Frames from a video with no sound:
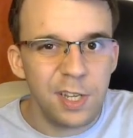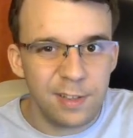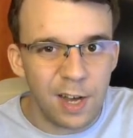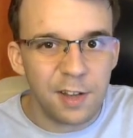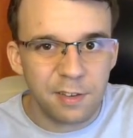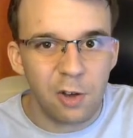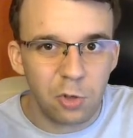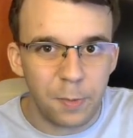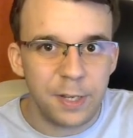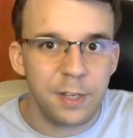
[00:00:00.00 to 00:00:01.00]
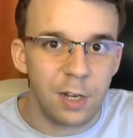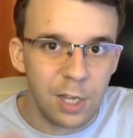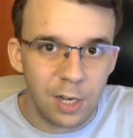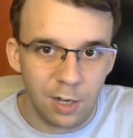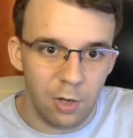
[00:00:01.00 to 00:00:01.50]
it does
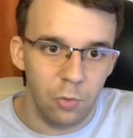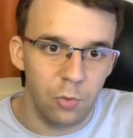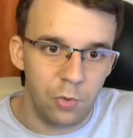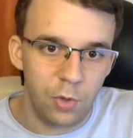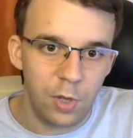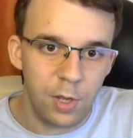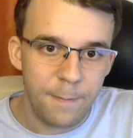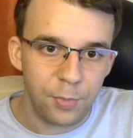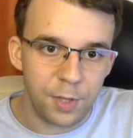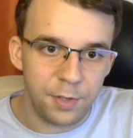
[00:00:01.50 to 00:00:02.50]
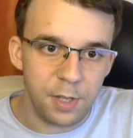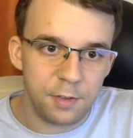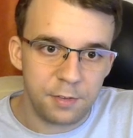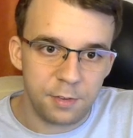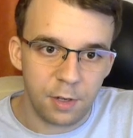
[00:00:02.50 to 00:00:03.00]
automatically close
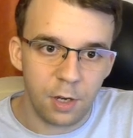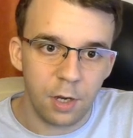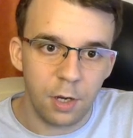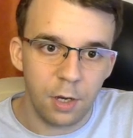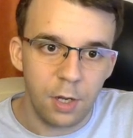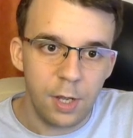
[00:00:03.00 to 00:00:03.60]
this, uh,